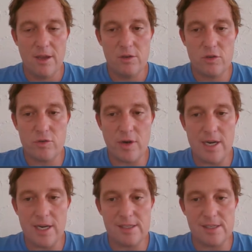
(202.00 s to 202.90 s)

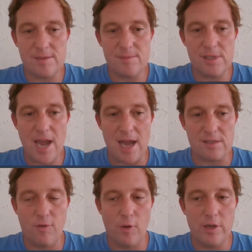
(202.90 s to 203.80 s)
trading system stats.
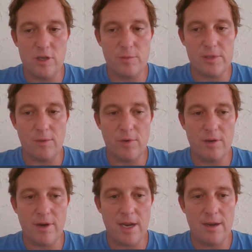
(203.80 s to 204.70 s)
42% win
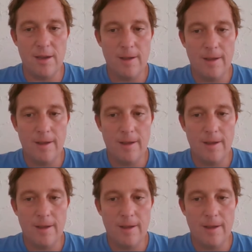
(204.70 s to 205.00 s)
rate.